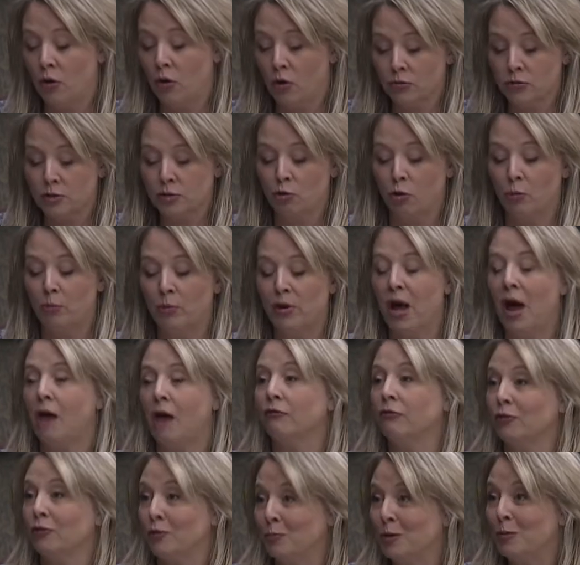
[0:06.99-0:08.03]
also on behalf
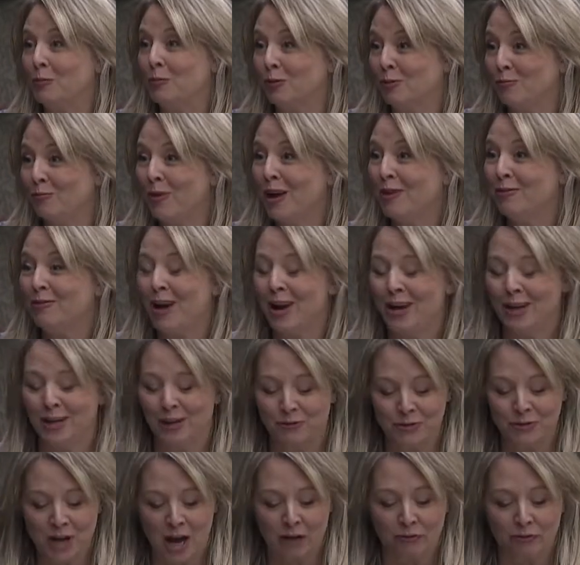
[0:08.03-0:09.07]
of the people of my riding
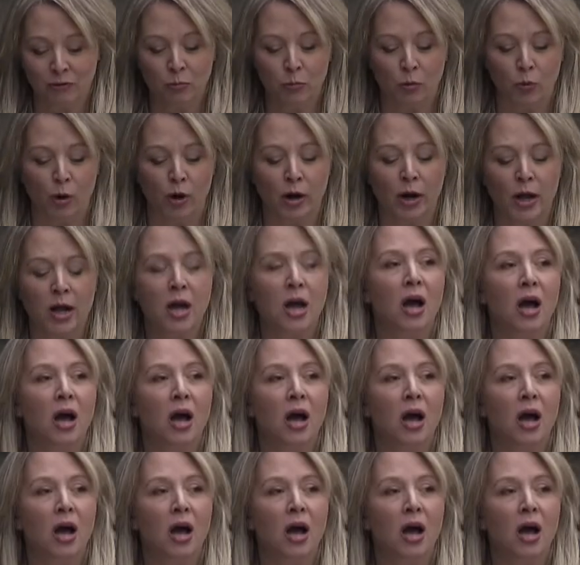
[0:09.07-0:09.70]
of Davenport.